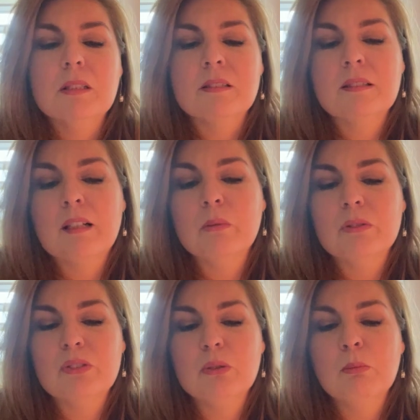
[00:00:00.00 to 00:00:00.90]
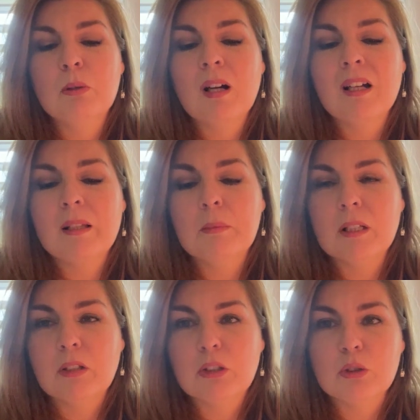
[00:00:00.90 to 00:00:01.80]
is that it was to bribe
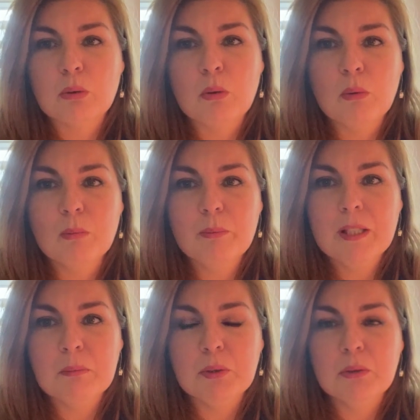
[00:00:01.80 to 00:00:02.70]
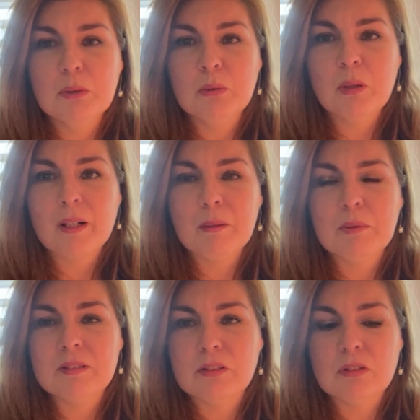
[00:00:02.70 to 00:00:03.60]
and control people who are in
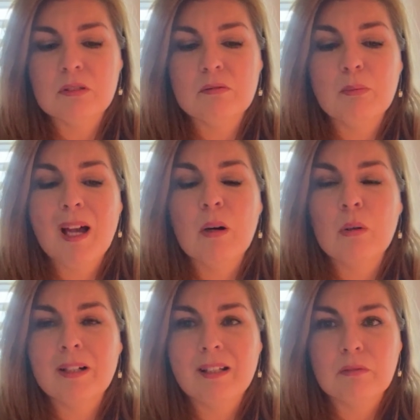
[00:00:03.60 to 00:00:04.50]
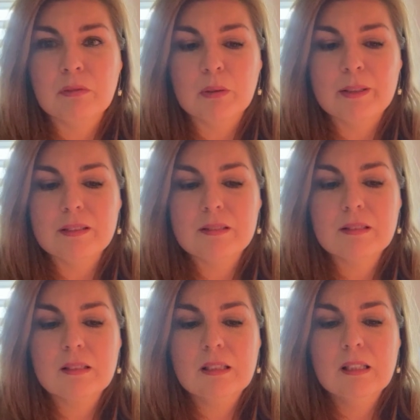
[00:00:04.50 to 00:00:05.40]
positions of power and
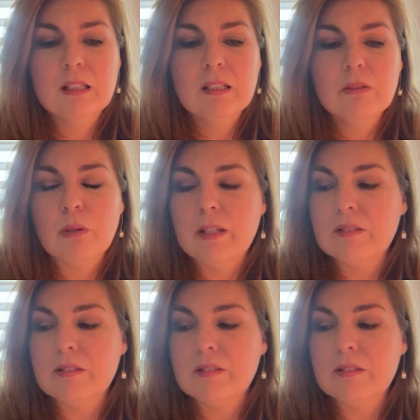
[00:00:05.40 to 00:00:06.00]
influence, right?